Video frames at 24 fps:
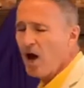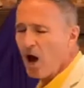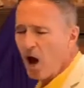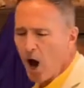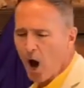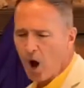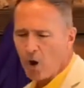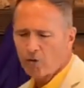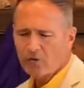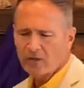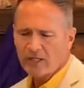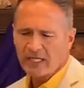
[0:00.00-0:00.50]

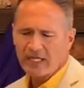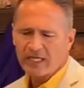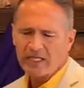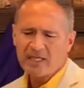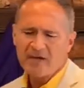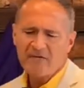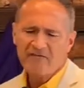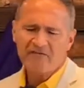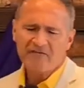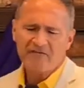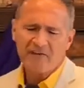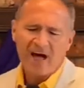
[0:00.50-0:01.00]
only
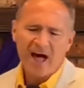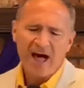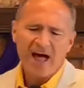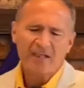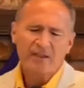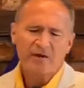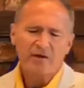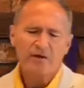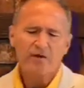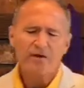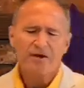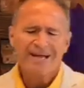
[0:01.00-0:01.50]
the
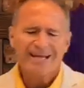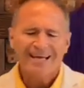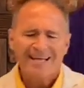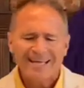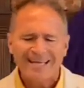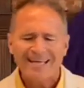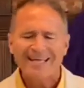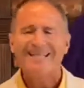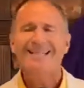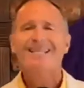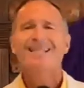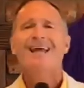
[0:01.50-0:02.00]
Father
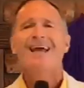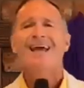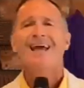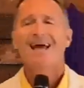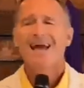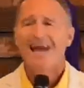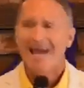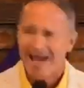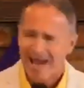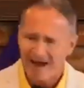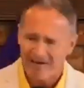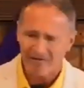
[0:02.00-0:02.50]
in
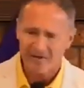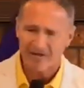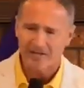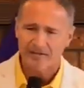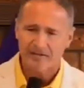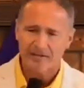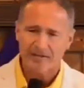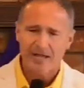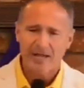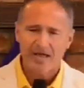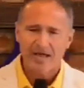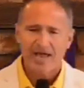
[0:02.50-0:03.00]

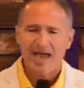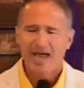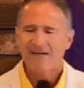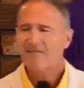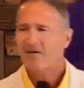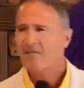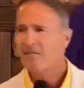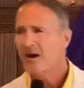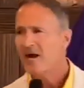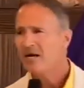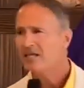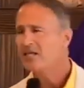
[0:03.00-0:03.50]
heaven.
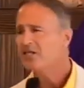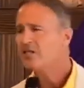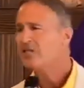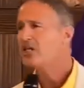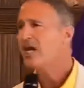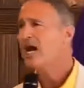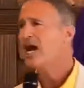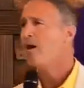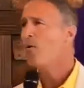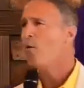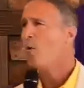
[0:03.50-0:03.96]
Everybody shout